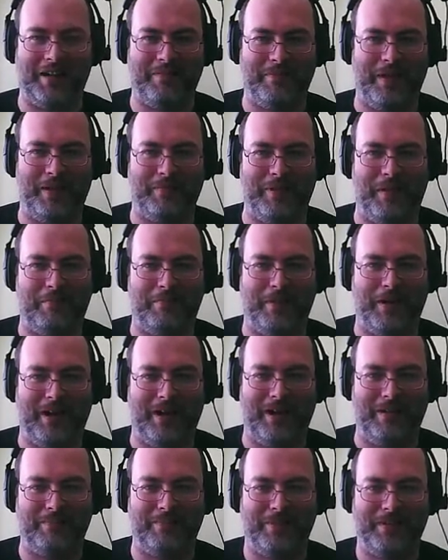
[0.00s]
It made me
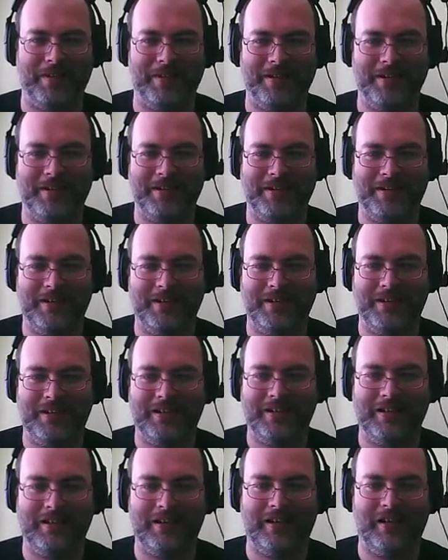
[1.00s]
burp.
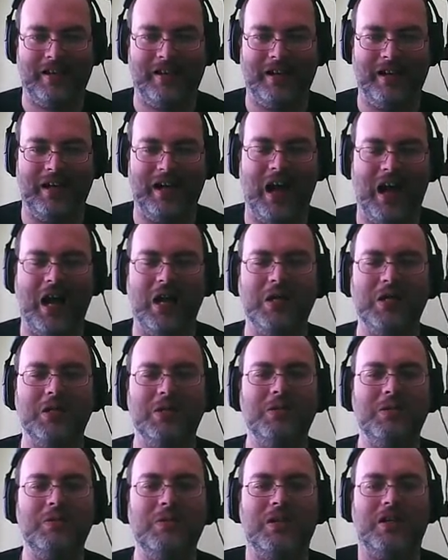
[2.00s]

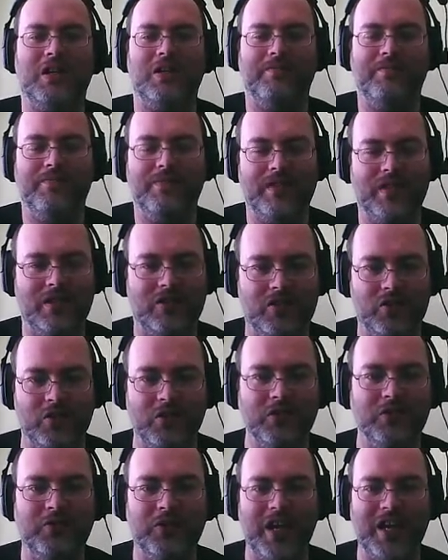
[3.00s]
Oh!
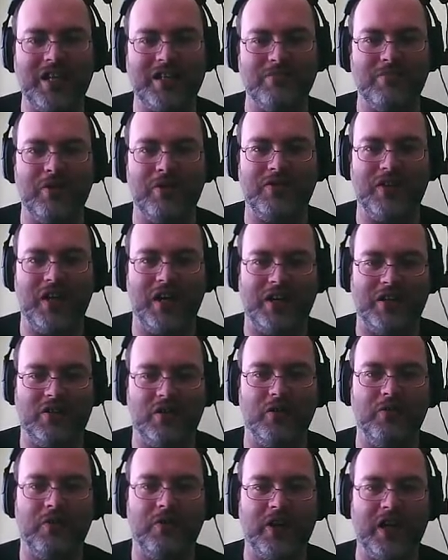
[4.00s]
Don't forget to move, Derek.
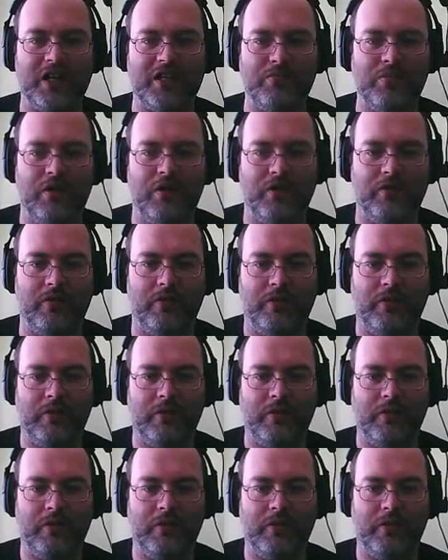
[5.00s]
Don't forget to move.